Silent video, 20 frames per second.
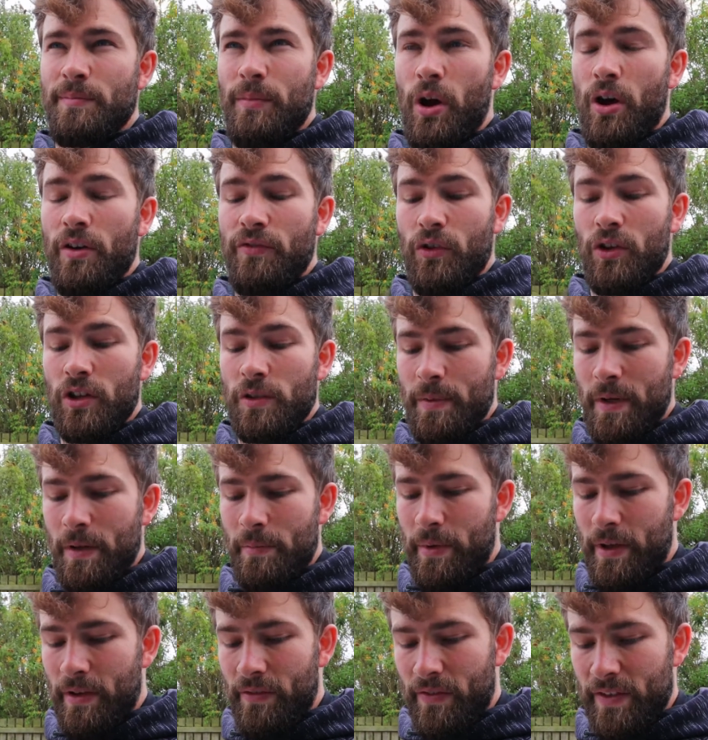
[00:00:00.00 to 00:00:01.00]
overall it's been a
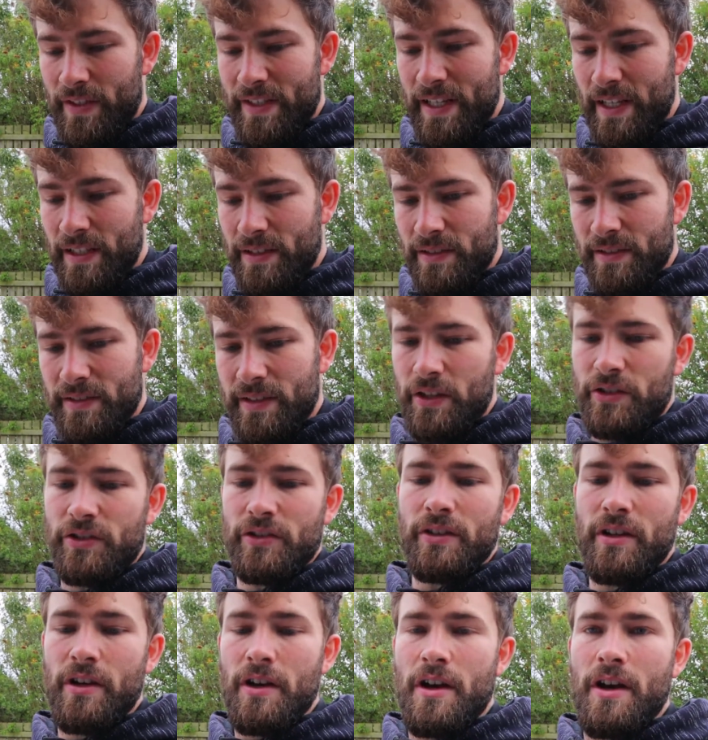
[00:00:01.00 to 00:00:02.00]
bit of a decent session.
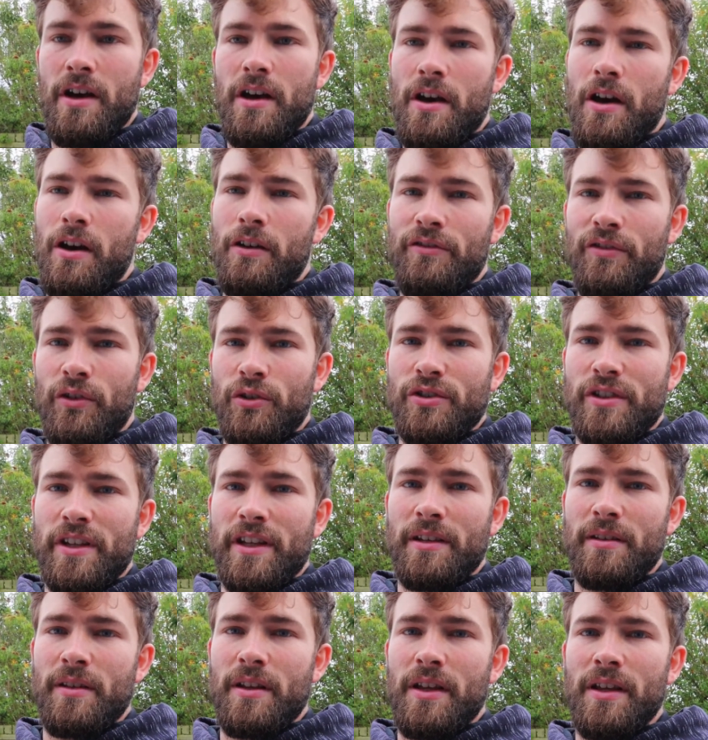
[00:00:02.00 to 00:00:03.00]

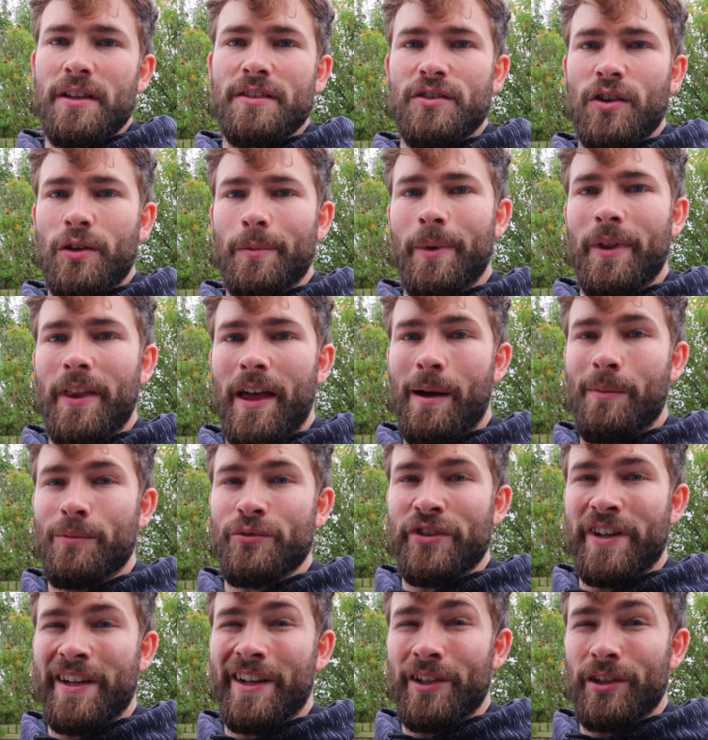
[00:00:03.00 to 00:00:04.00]
Unfortunately, talking about the
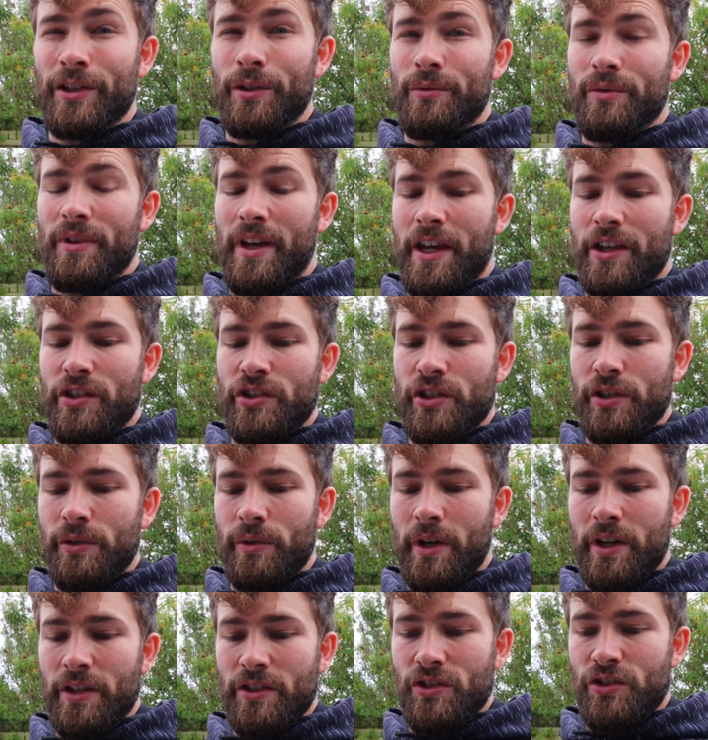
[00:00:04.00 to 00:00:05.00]
hamstring glute issue
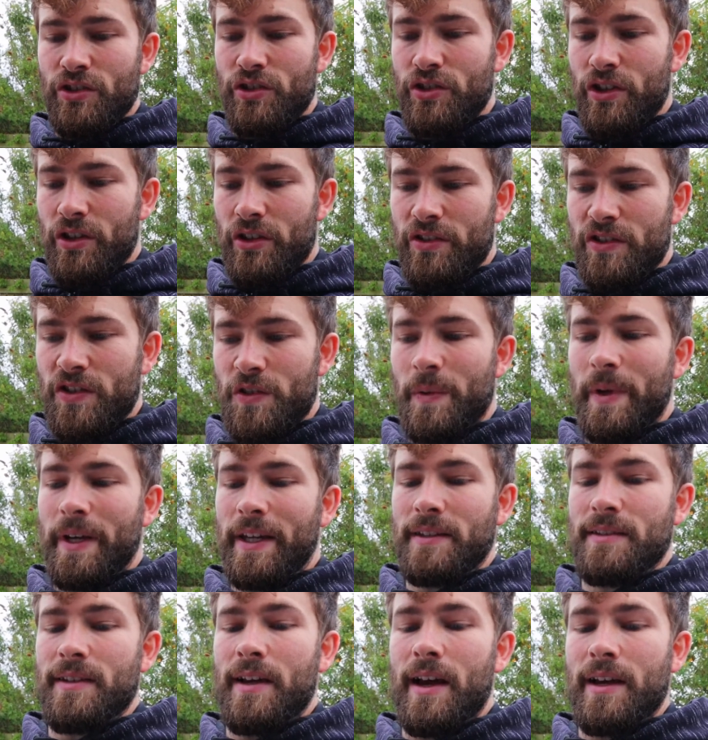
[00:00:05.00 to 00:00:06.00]
has just
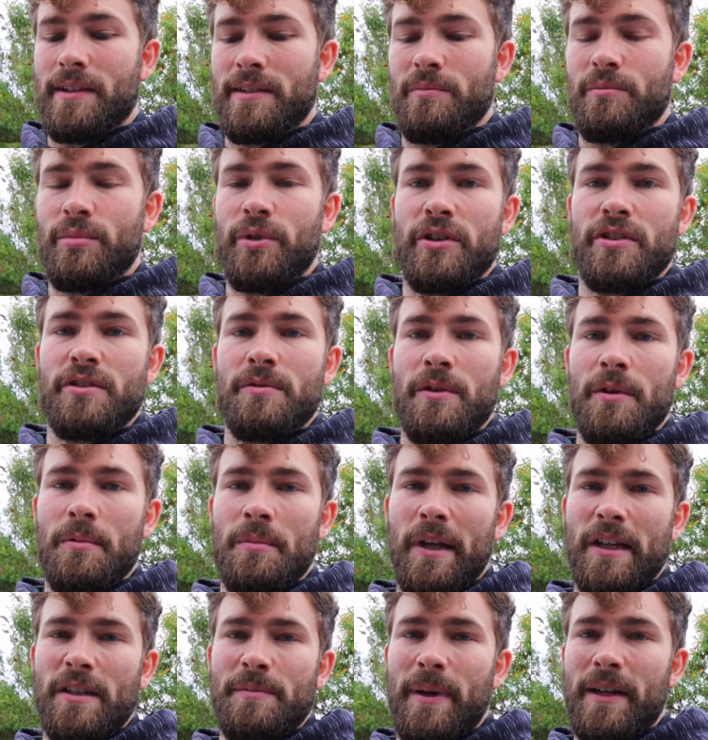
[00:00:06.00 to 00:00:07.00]
tweaked as I'm putting some of the
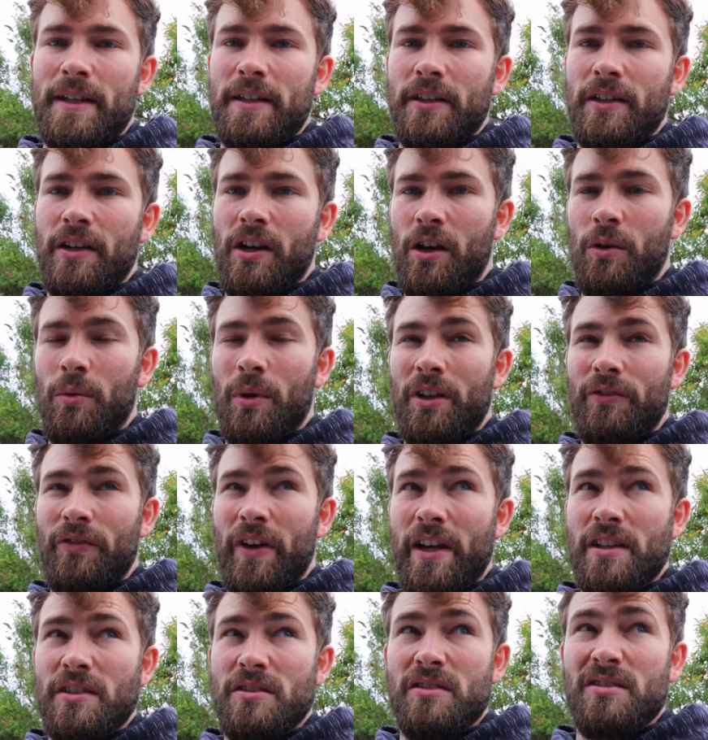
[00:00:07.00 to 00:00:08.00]
plates back in the car while it
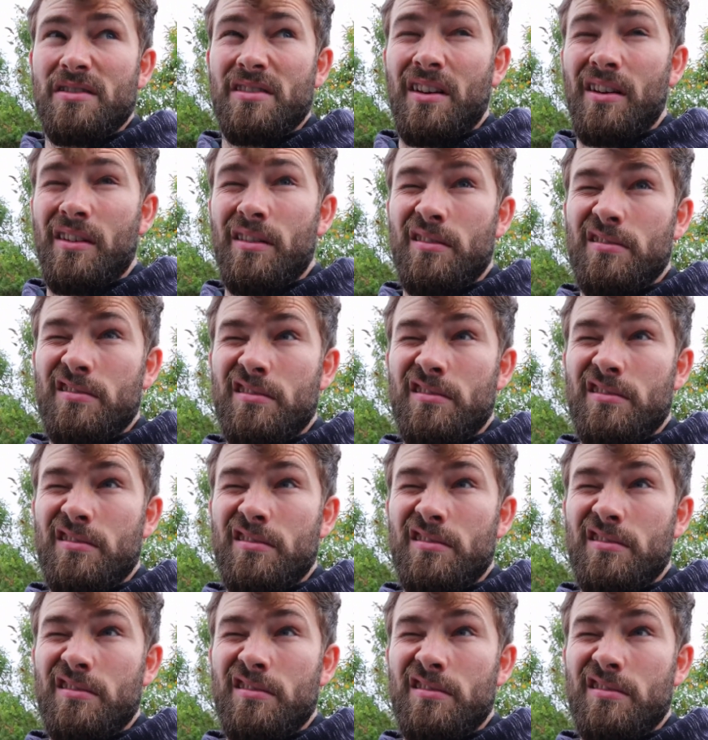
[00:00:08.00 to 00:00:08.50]
rains, so